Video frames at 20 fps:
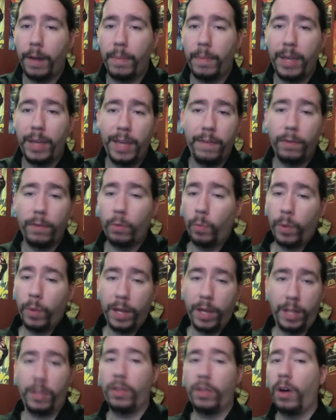Even
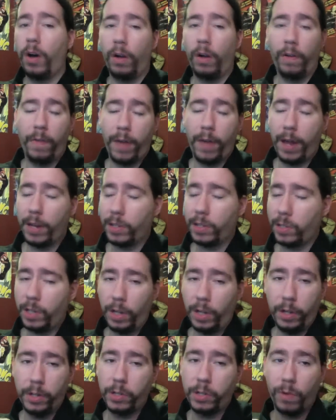with all of that, it's
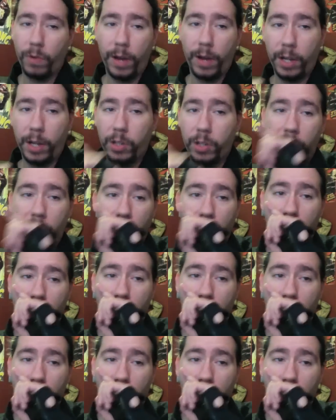still a distraction,